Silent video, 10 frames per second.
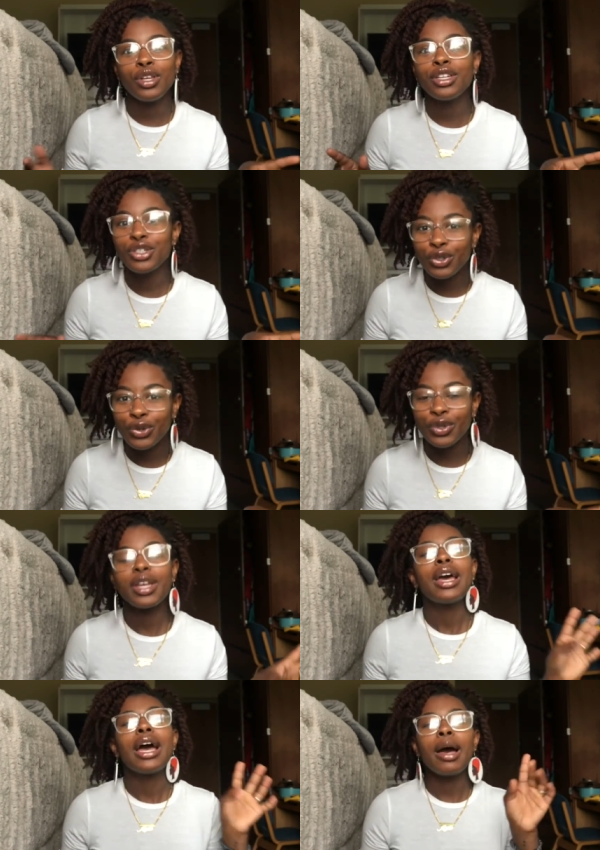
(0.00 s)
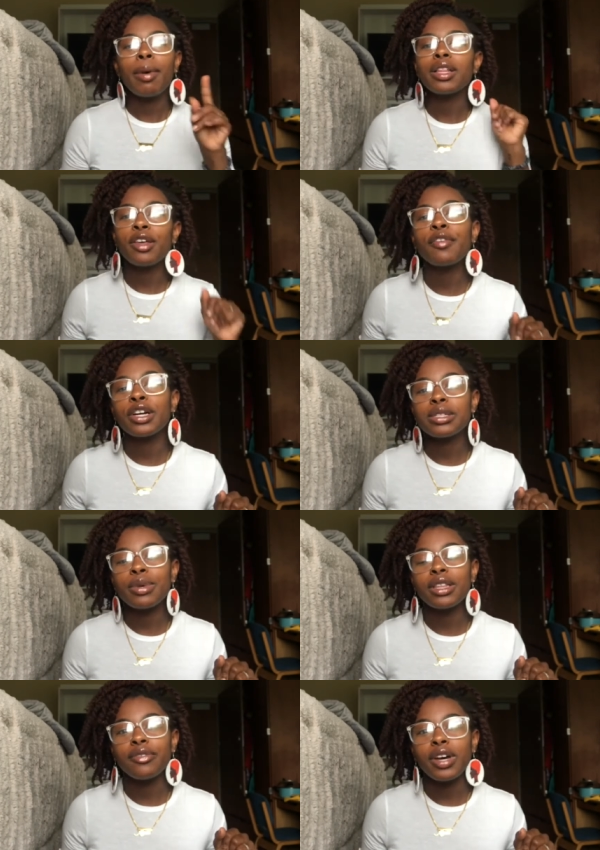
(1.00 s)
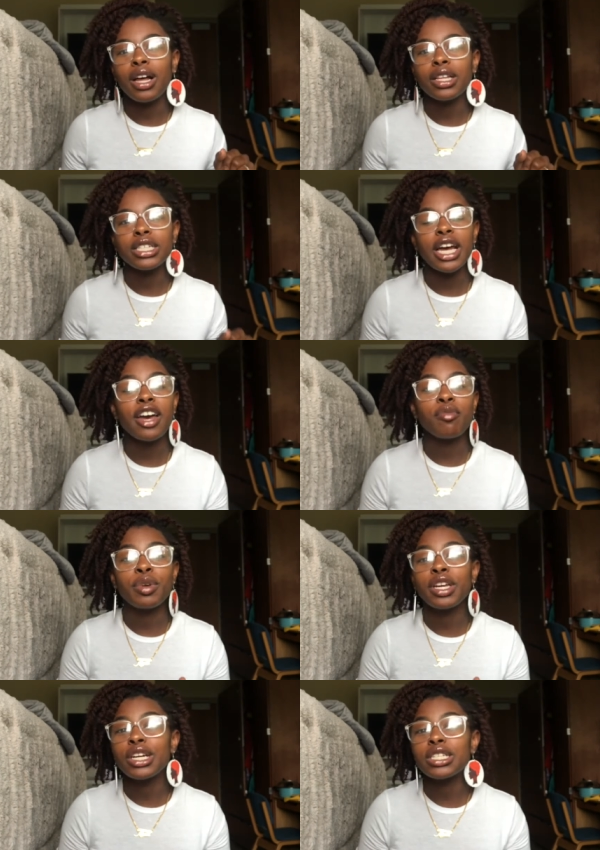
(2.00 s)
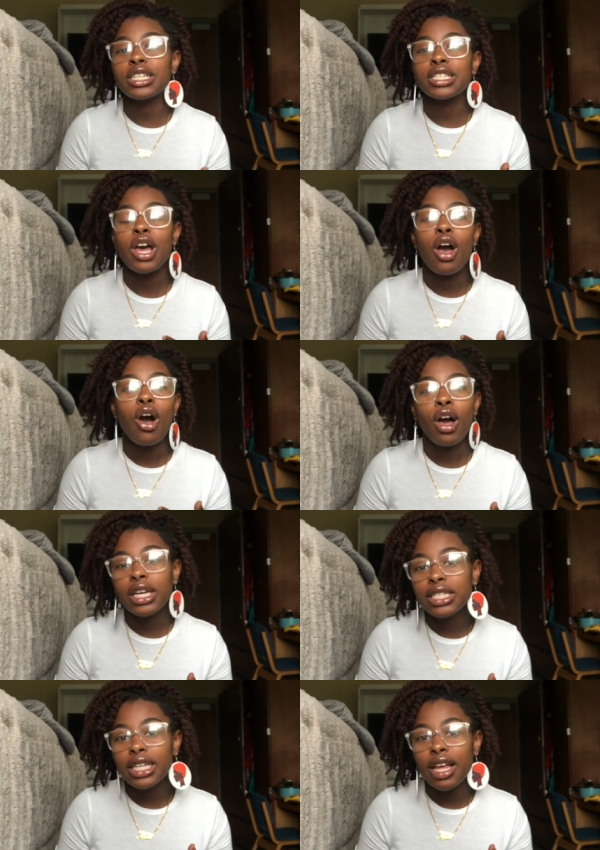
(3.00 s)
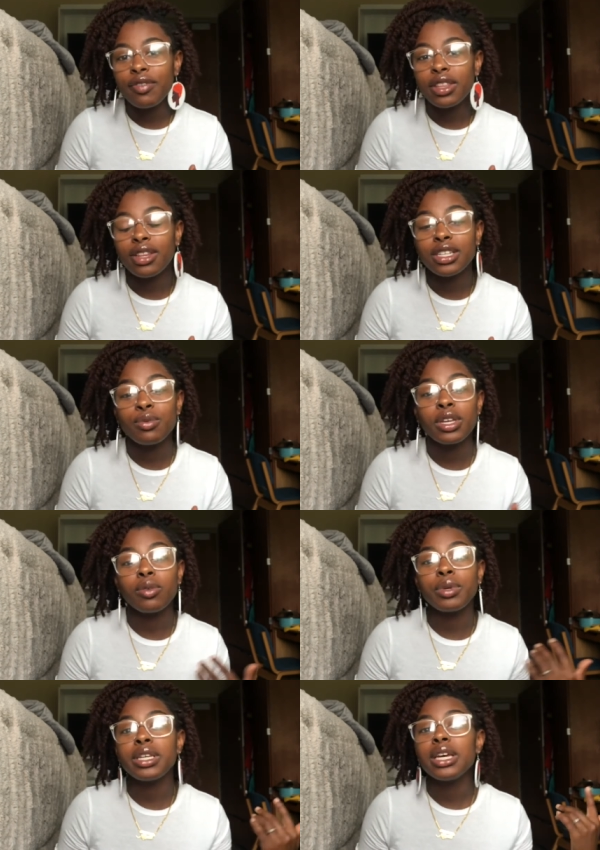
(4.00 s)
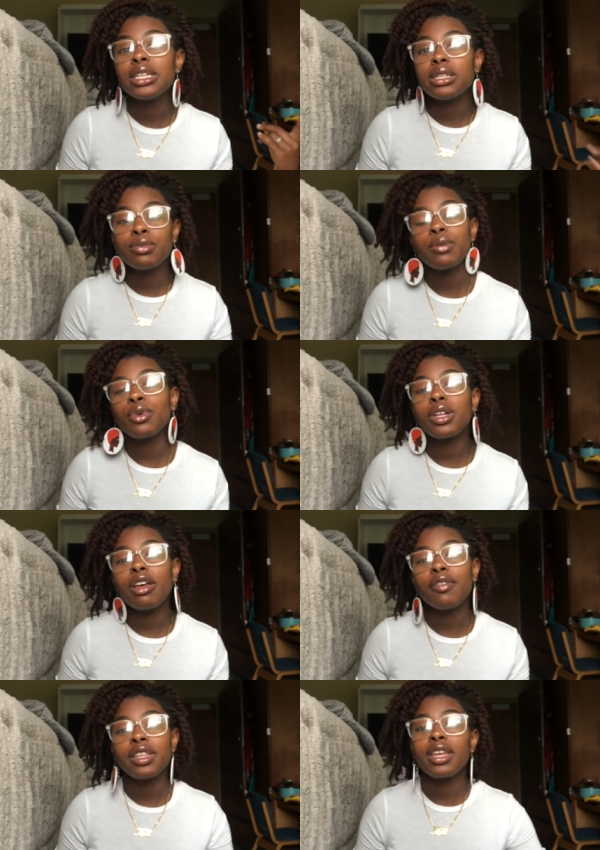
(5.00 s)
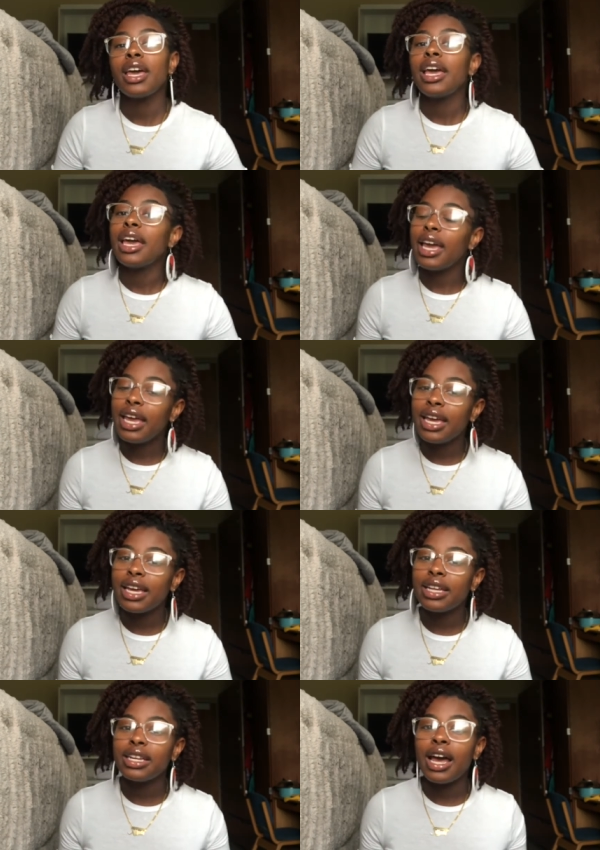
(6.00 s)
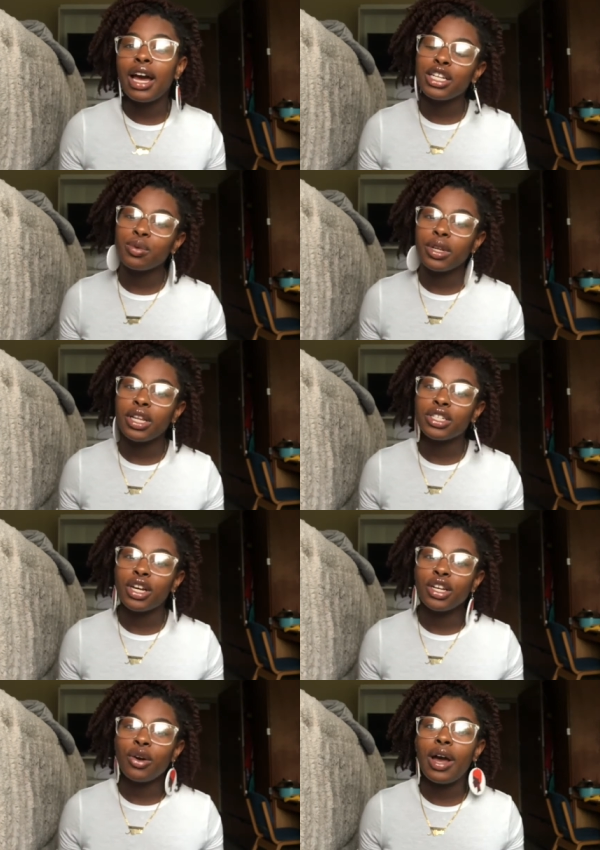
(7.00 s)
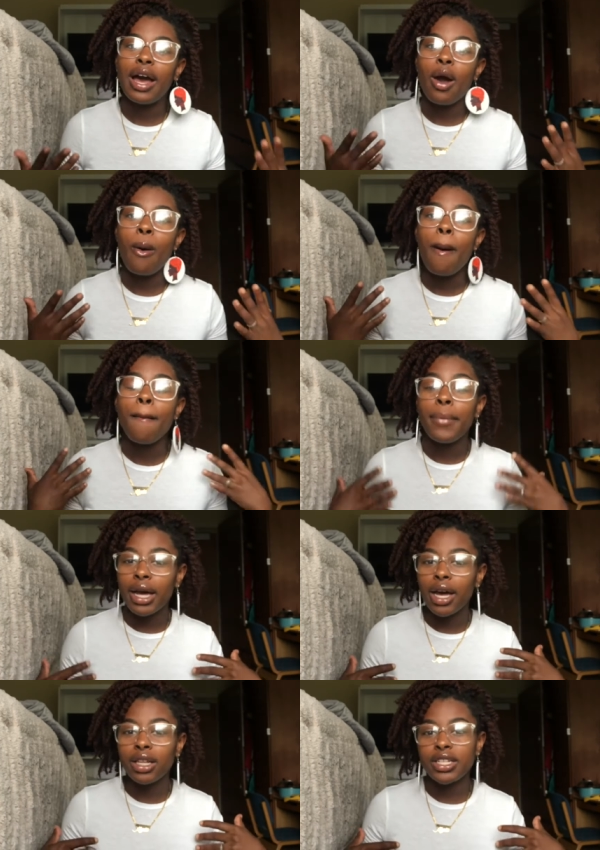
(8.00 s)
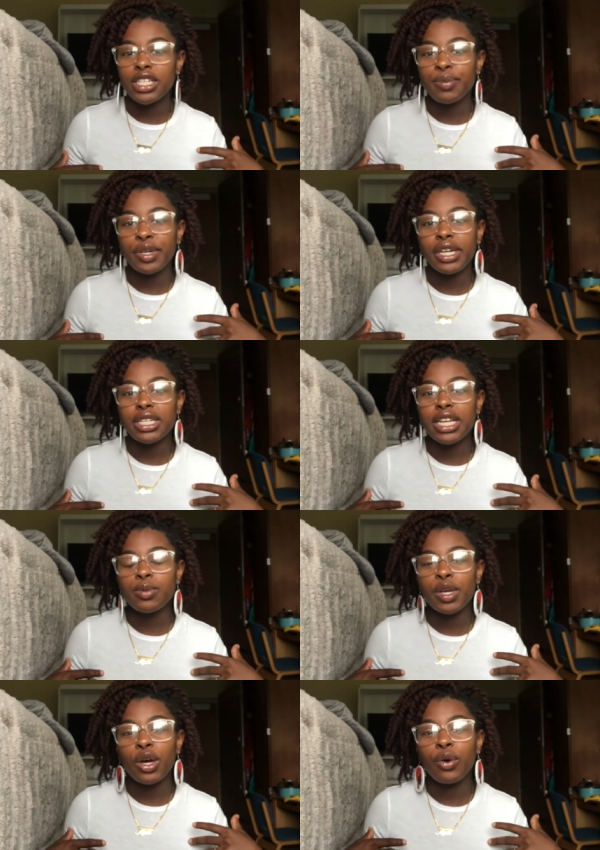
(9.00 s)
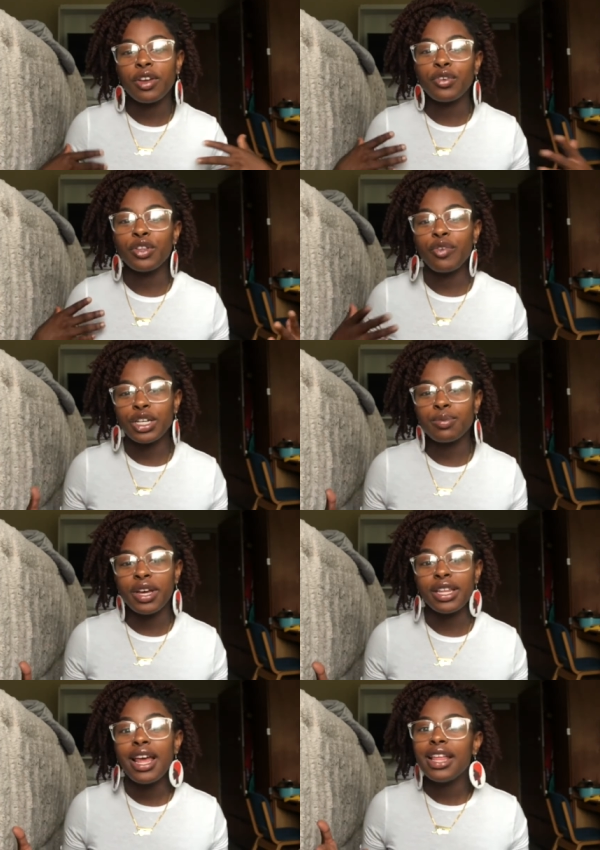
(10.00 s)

the truth about the first month of college. I have been here since August 11th. Next week could be September 11th. And I just want to let y'all know how my college experience has been going for the first month